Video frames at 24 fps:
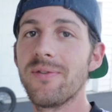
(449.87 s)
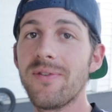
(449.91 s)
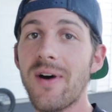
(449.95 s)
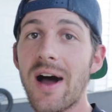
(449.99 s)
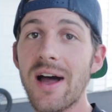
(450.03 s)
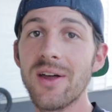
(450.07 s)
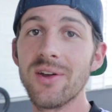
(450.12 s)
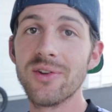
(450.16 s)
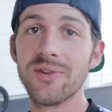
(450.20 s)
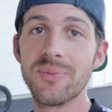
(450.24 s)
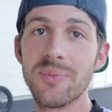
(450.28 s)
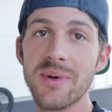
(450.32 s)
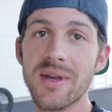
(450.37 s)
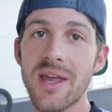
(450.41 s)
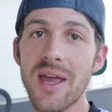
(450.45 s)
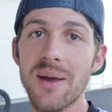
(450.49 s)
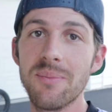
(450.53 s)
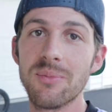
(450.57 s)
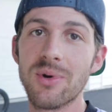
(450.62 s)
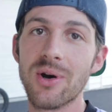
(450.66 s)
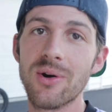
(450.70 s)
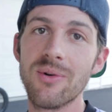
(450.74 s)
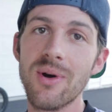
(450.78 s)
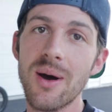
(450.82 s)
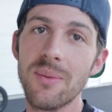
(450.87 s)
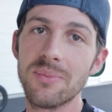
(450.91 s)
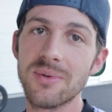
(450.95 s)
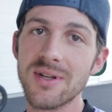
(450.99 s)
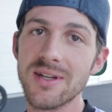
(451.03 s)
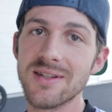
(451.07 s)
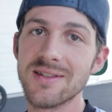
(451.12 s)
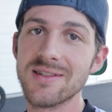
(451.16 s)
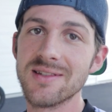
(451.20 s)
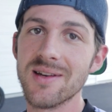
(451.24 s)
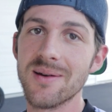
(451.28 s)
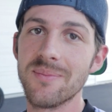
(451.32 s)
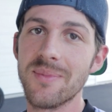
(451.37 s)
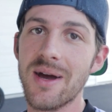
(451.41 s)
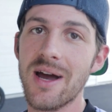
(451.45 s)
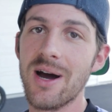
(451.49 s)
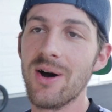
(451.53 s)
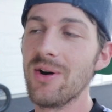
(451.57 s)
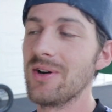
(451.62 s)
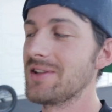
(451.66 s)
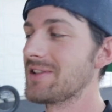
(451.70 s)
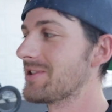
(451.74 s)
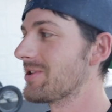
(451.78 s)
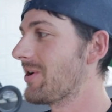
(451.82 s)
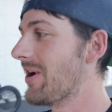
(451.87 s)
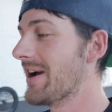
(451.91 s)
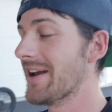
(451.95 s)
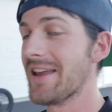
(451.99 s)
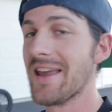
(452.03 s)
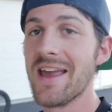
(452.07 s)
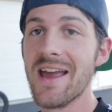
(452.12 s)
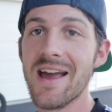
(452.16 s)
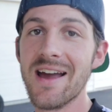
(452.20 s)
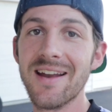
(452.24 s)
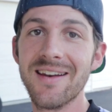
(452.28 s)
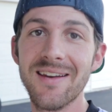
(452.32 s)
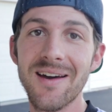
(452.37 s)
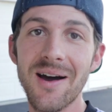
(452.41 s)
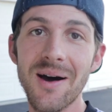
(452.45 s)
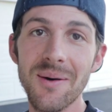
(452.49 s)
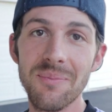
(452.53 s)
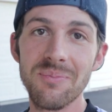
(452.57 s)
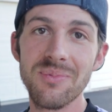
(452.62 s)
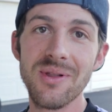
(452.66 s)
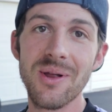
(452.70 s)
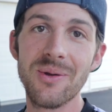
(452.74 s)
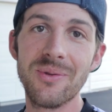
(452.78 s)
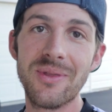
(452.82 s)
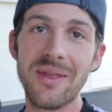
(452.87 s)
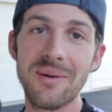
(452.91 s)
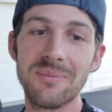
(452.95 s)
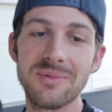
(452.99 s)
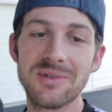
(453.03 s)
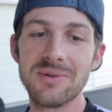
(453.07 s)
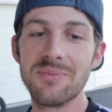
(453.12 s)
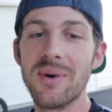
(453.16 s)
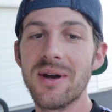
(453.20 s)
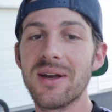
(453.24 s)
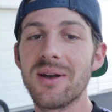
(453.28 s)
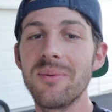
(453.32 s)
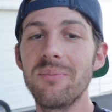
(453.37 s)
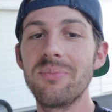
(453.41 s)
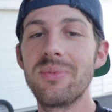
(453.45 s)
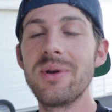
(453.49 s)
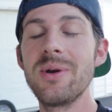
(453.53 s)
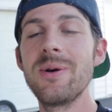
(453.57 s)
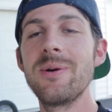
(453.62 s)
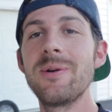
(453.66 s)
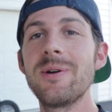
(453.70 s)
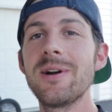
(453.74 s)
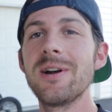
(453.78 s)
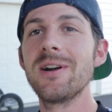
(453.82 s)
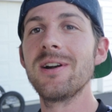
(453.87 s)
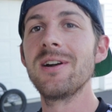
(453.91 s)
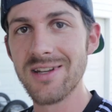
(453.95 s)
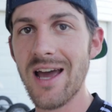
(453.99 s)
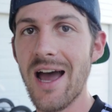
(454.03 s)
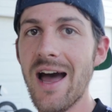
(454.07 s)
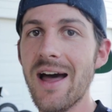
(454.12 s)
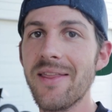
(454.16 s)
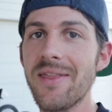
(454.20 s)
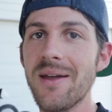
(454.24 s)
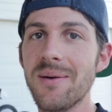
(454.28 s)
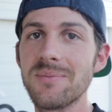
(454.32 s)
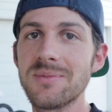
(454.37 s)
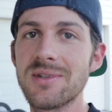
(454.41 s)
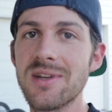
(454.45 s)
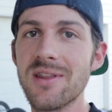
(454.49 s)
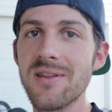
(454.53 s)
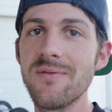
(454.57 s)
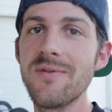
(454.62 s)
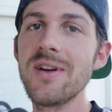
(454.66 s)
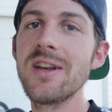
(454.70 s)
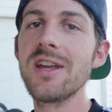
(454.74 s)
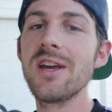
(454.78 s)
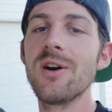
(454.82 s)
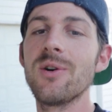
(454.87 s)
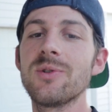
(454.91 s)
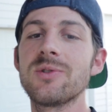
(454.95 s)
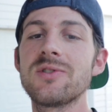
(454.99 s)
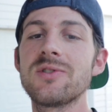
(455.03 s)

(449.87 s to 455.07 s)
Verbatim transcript: files became corrupted somehow, and so I can't upload them to my computer to add them to the video.